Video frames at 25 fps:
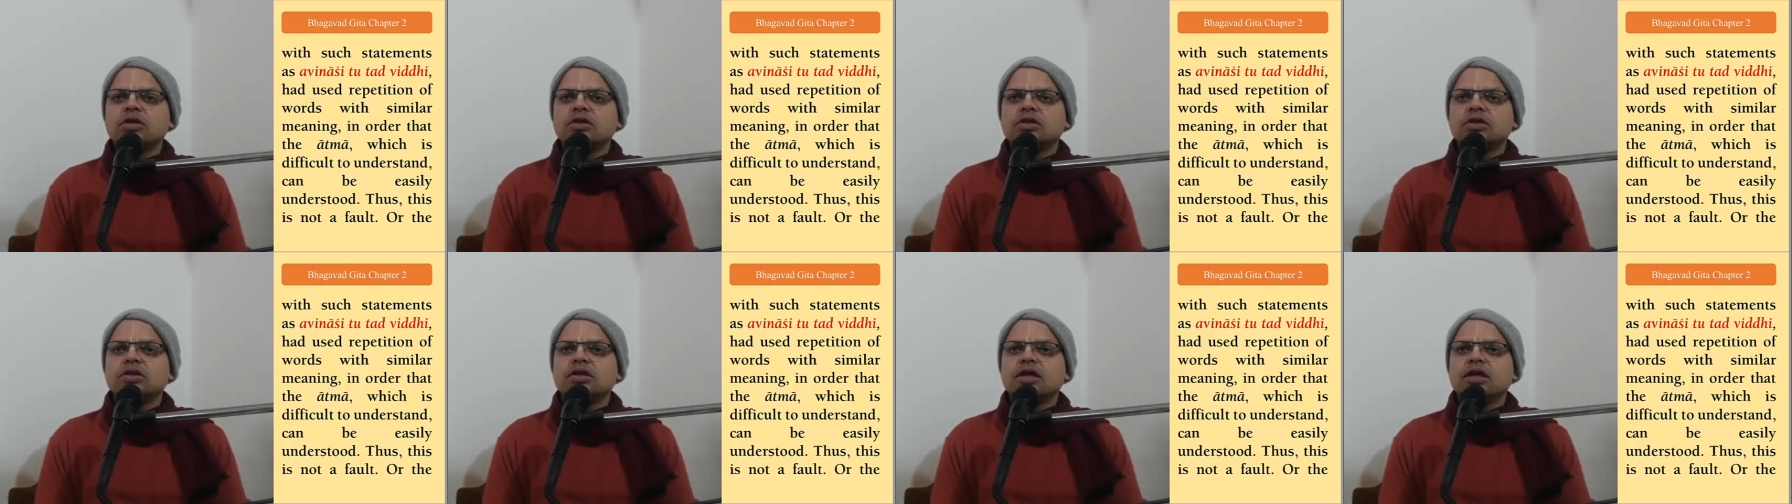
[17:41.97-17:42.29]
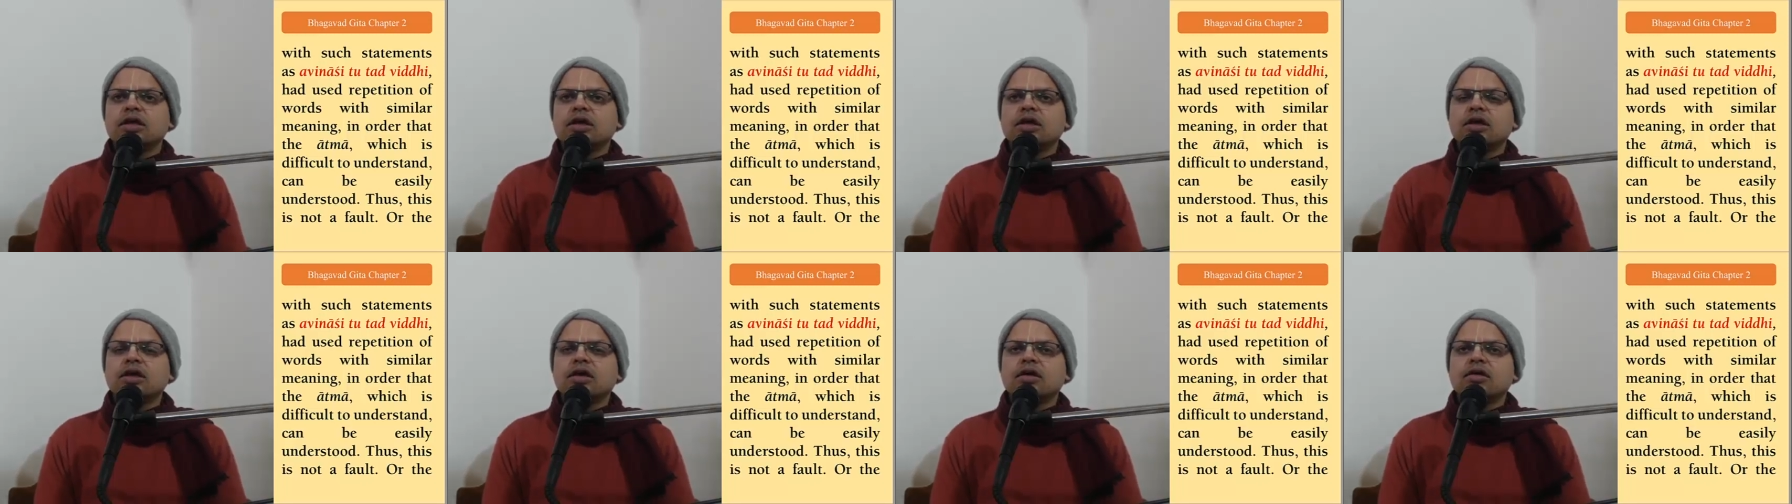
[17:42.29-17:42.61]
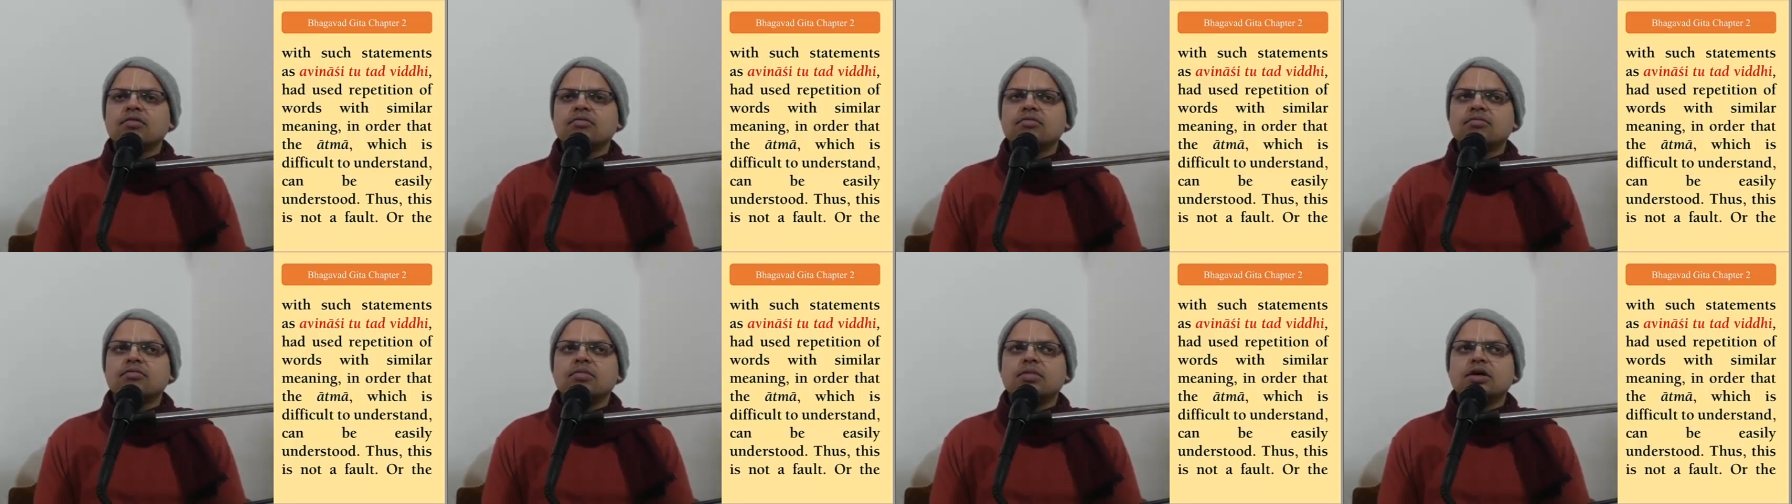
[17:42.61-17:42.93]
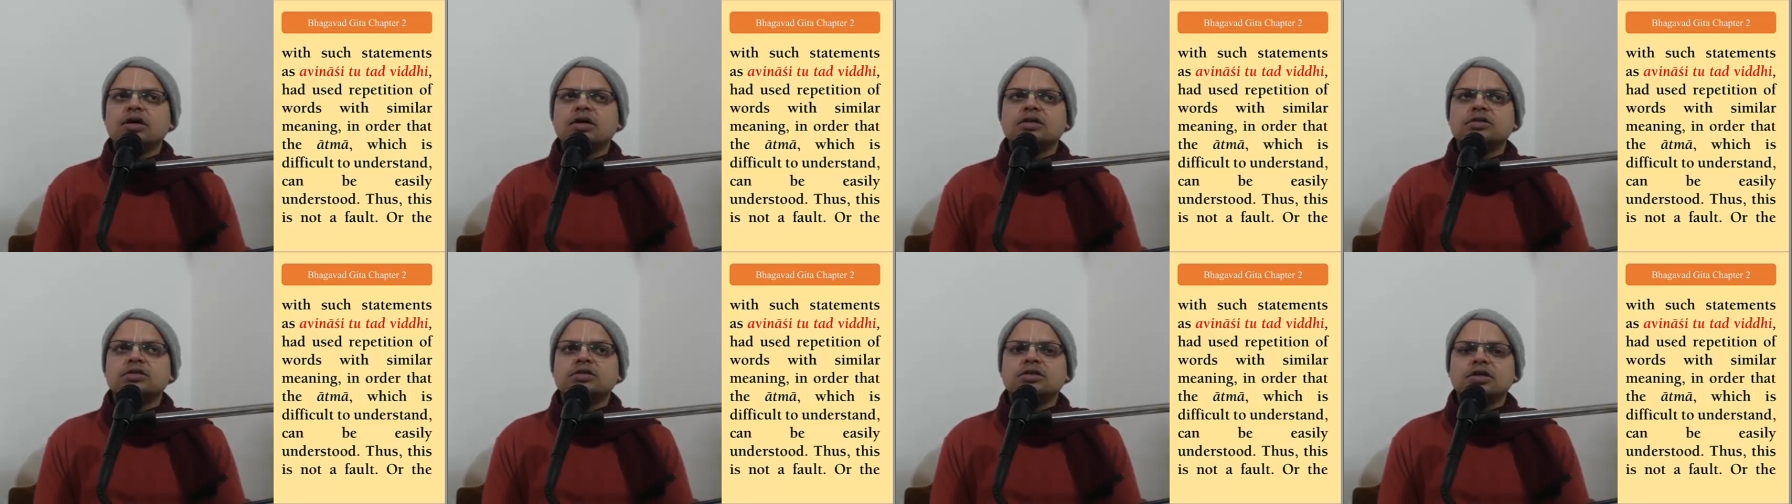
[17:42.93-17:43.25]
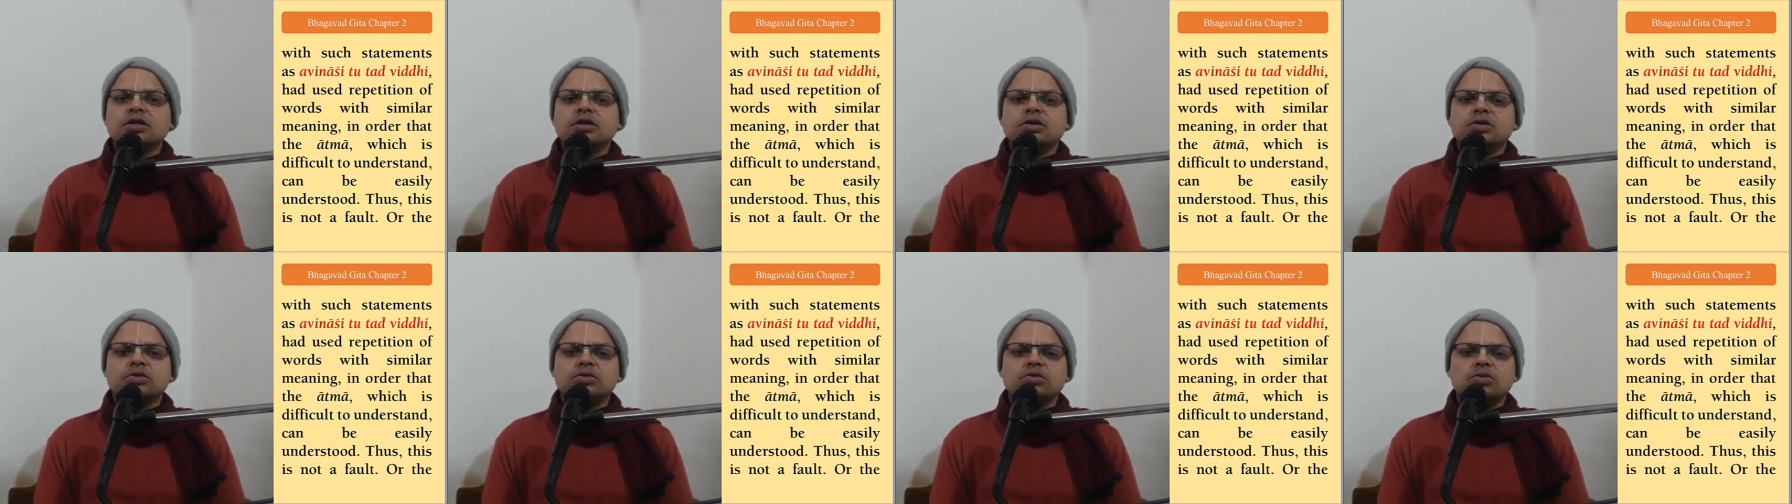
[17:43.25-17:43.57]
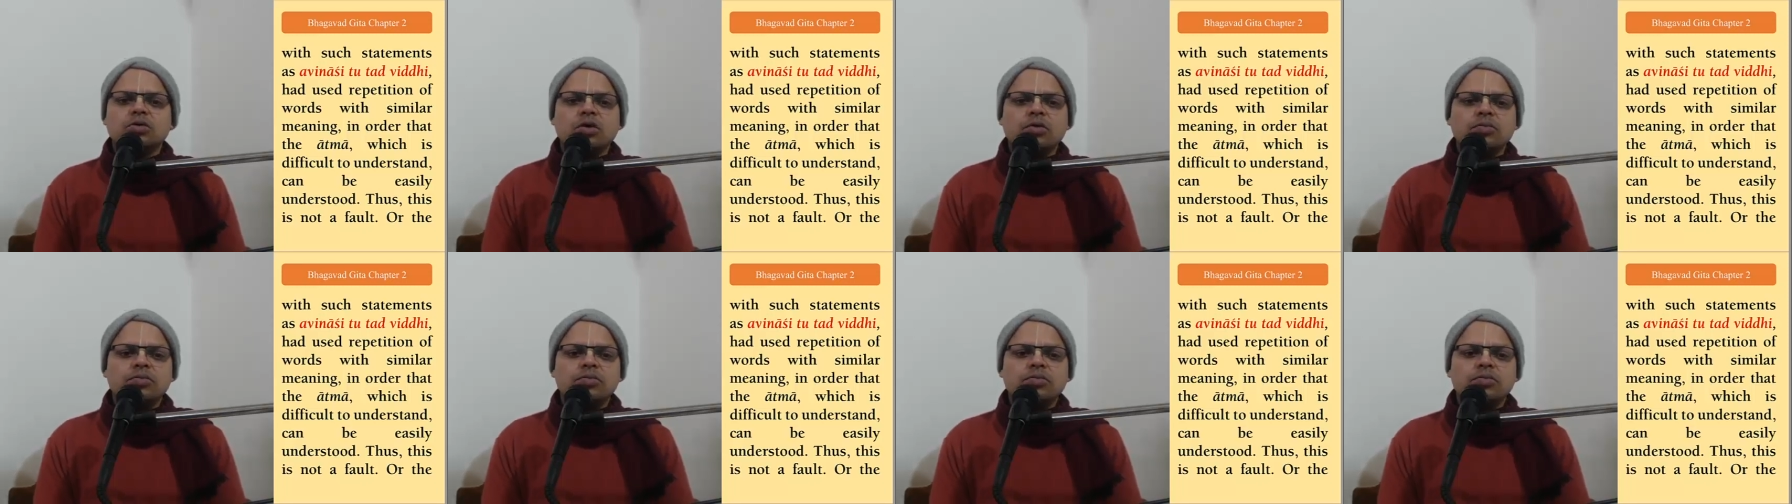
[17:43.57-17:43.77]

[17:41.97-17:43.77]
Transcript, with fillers: they merge into